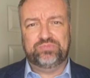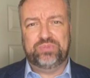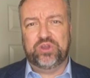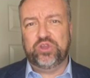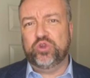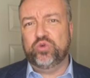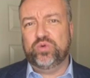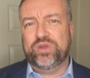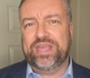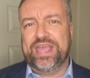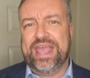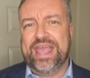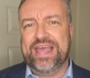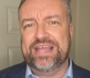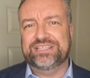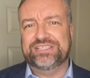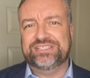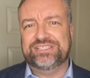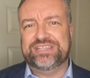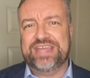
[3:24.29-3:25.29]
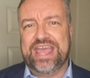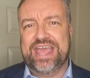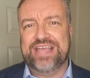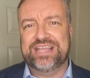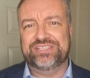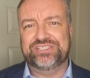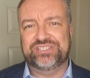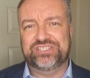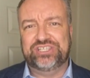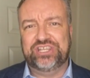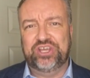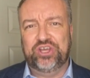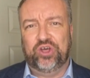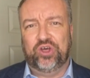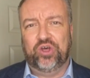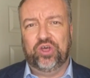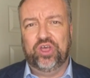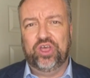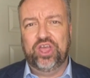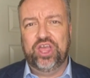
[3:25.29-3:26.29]
but you can't stand
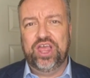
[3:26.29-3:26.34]
still.